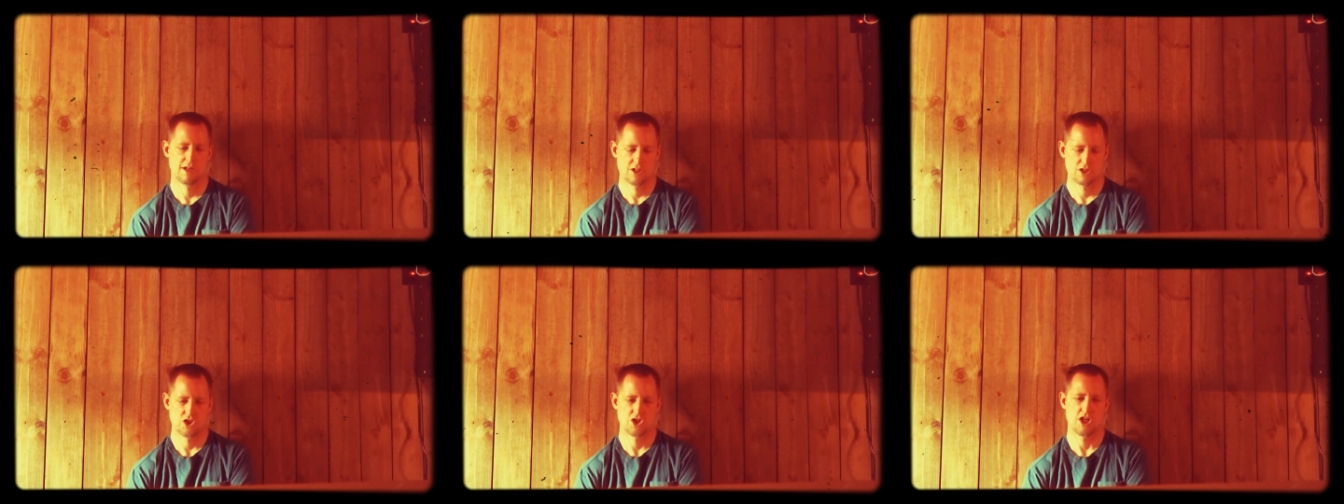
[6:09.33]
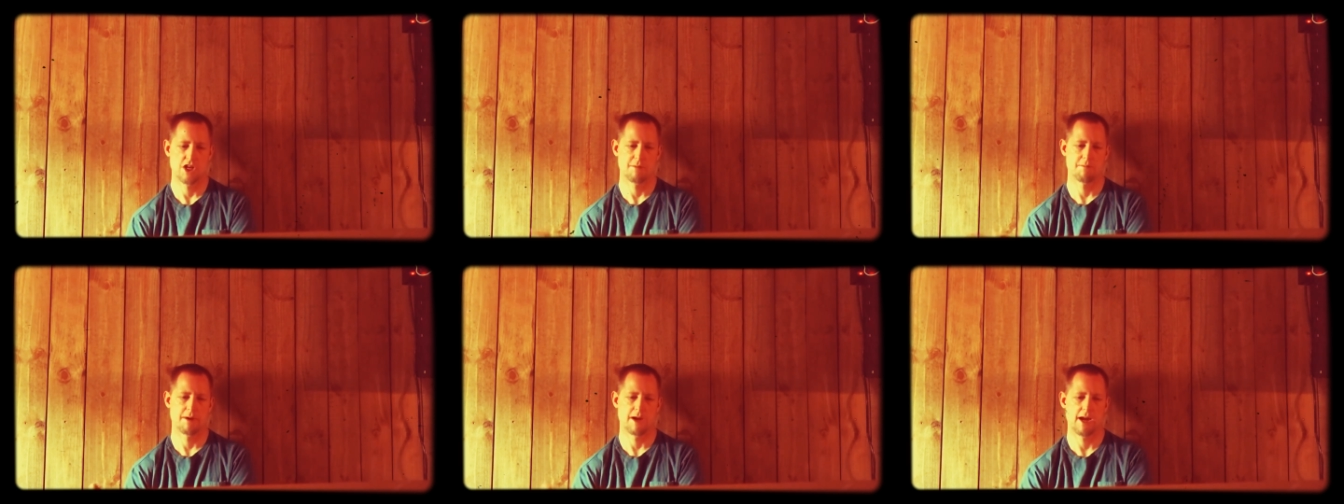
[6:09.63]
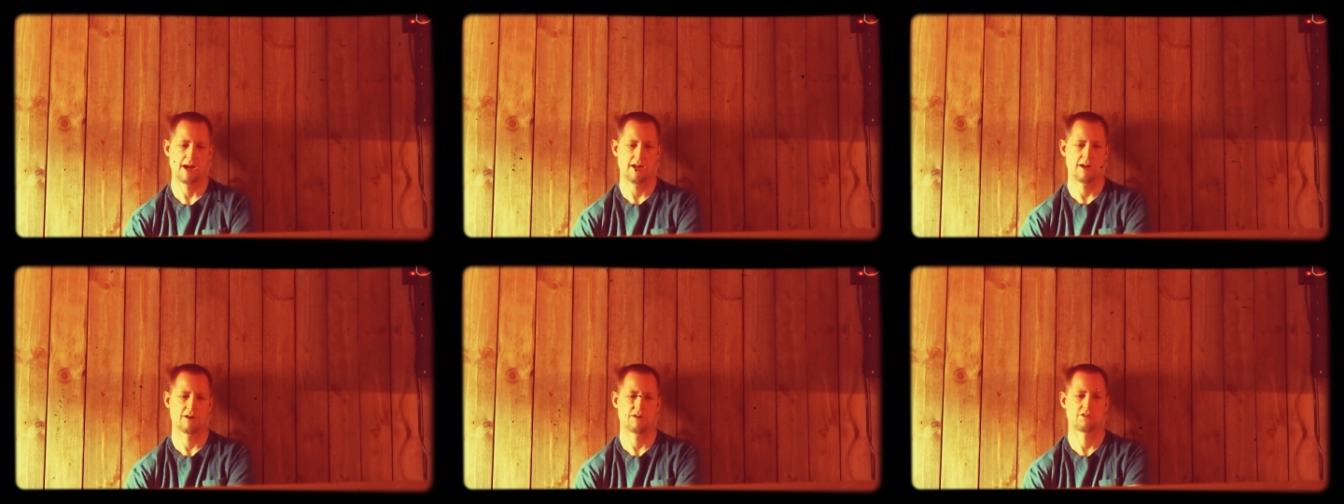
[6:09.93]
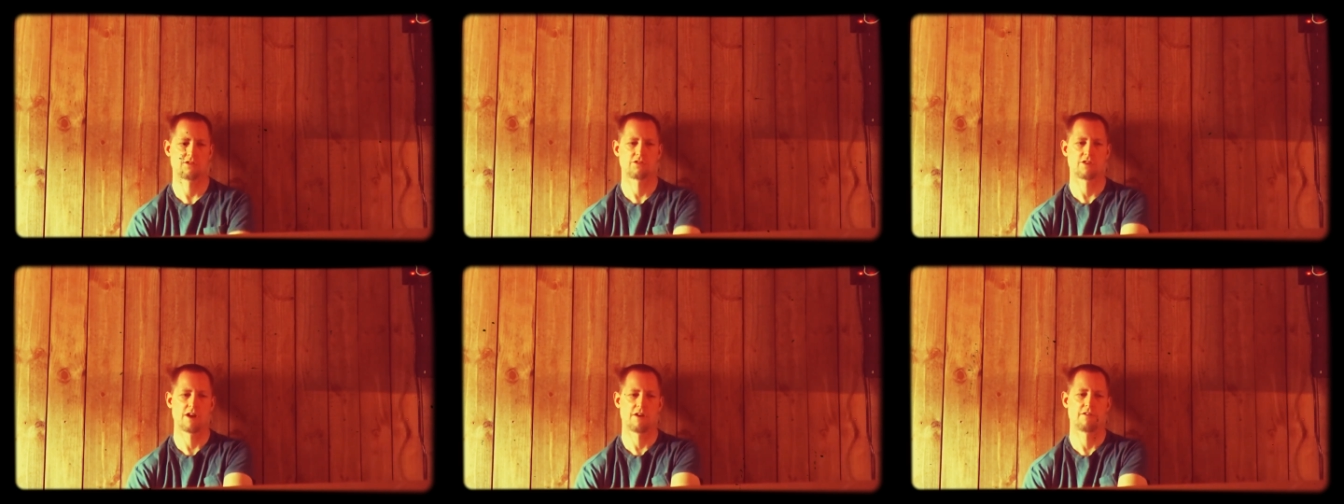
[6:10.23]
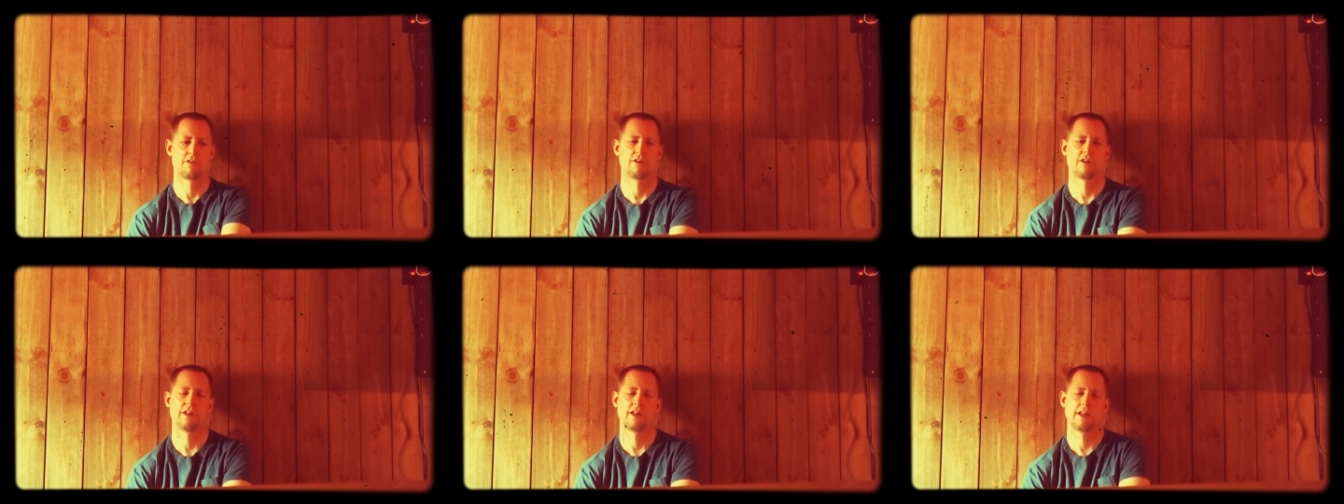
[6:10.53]
Gina Payne. There's
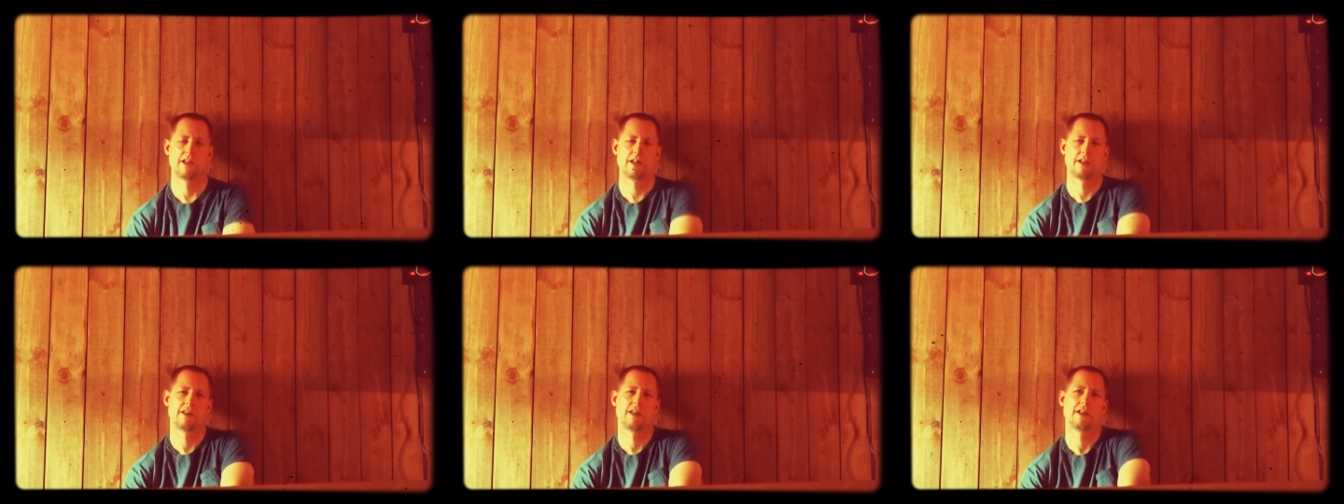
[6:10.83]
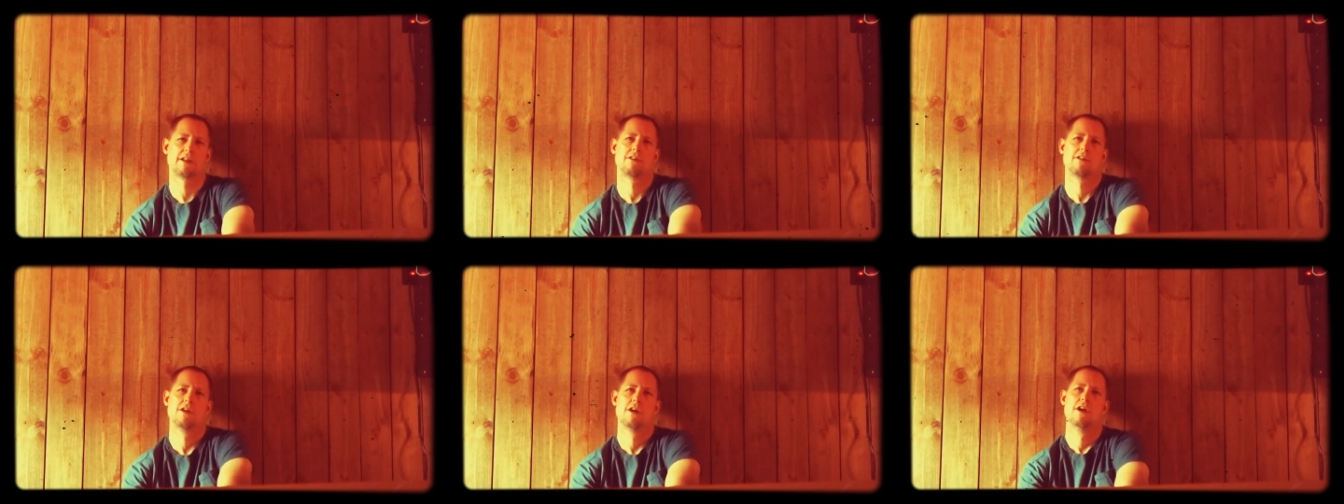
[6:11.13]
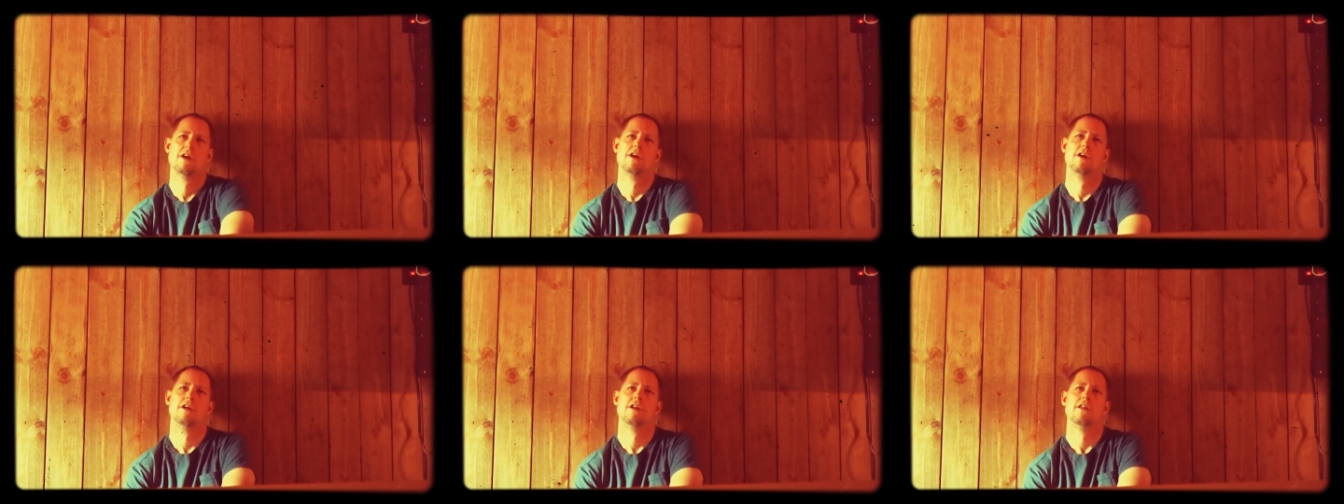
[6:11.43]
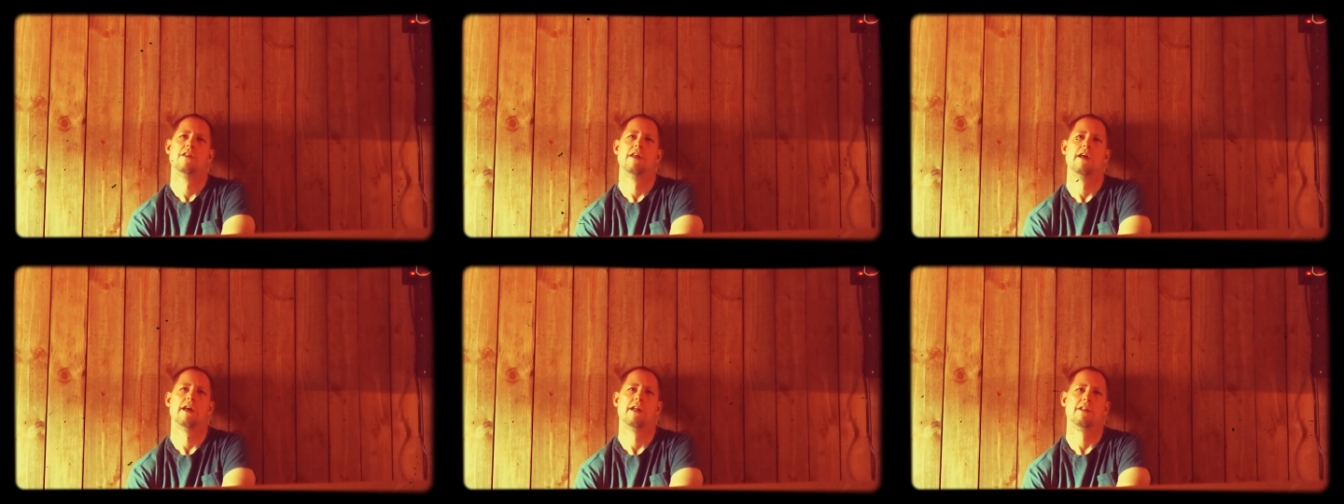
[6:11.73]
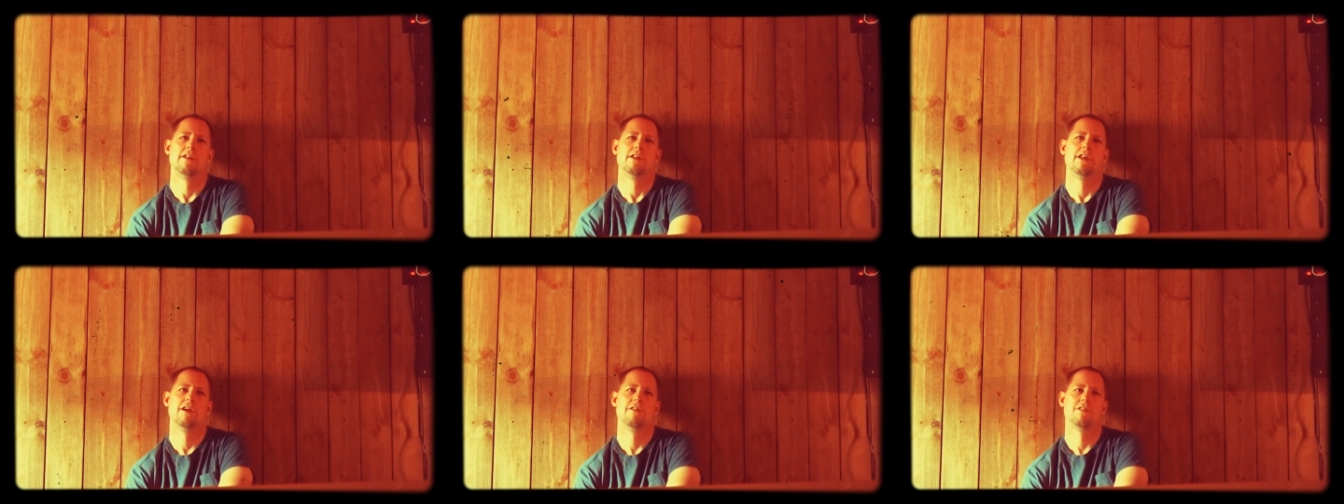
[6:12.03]
several that
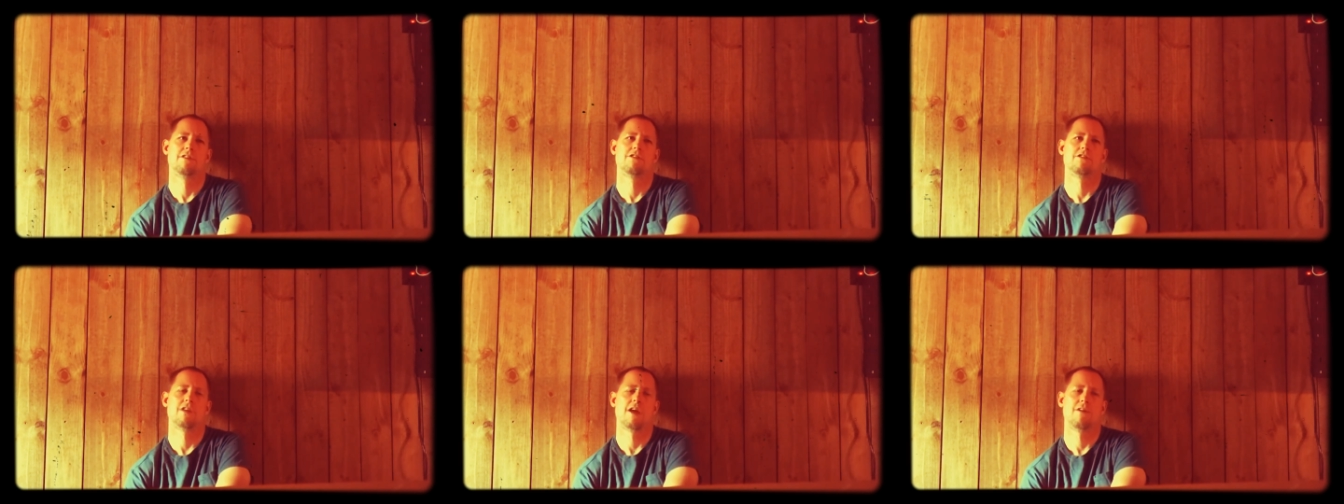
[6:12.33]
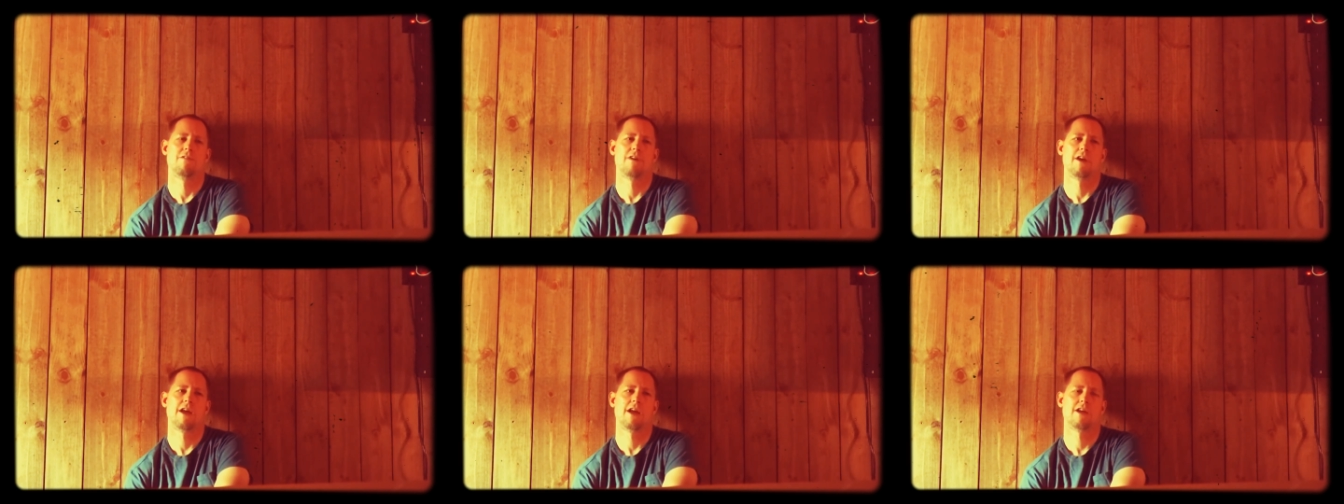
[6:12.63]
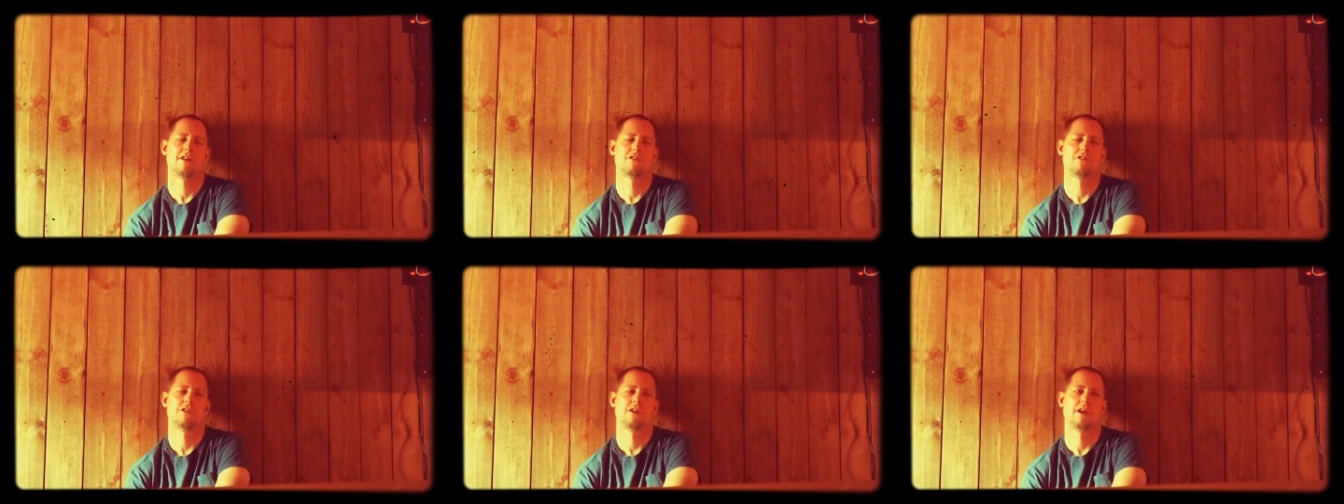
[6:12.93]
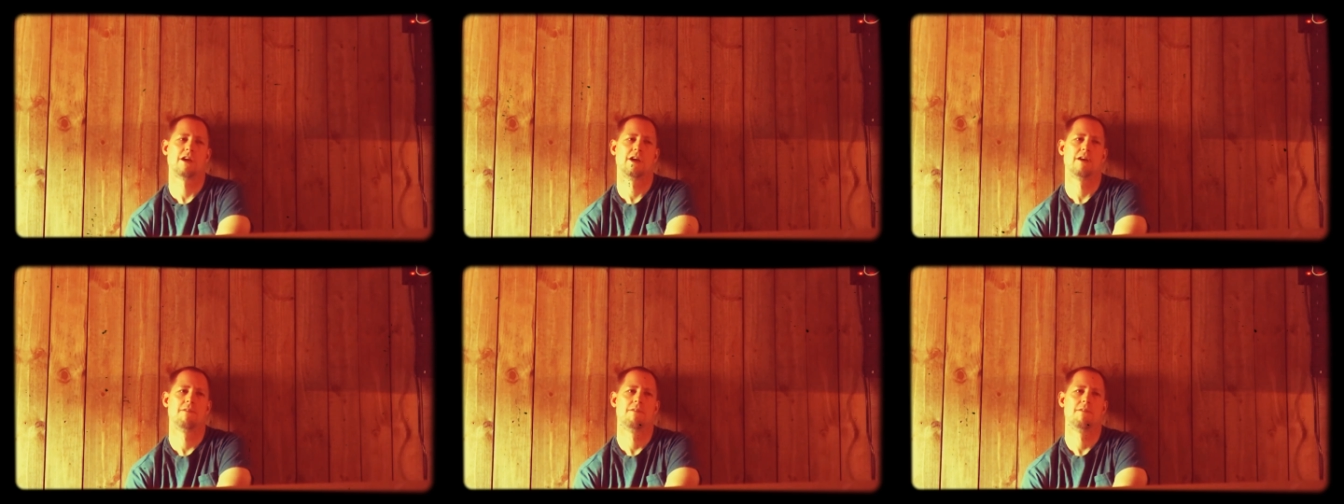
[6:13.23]
live in Stepvans.